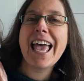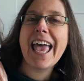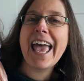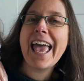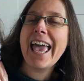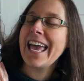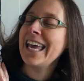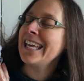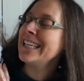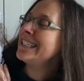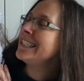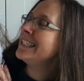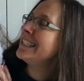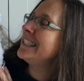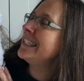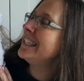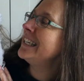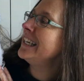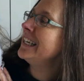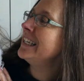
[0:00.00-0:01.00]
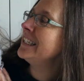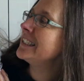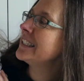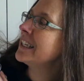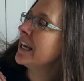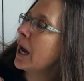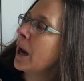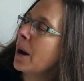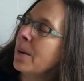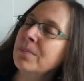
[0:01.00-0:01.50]
and it
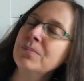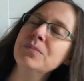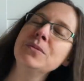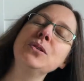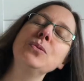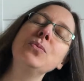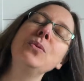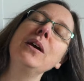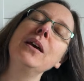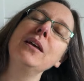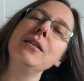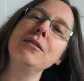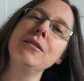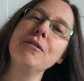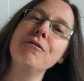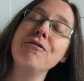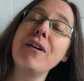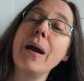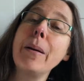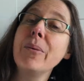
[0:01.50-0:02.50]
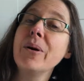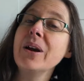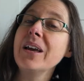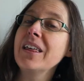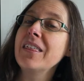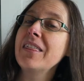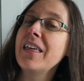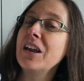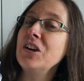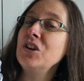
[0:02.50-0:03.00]
comes with the
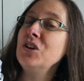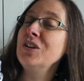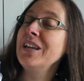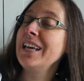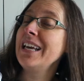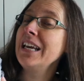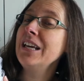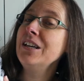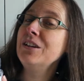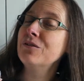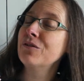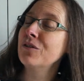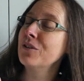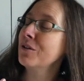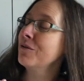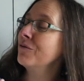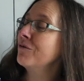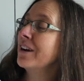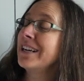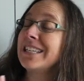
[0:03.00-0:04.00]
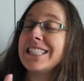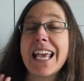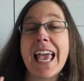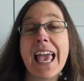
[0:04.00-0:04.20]
fabric that you need for the front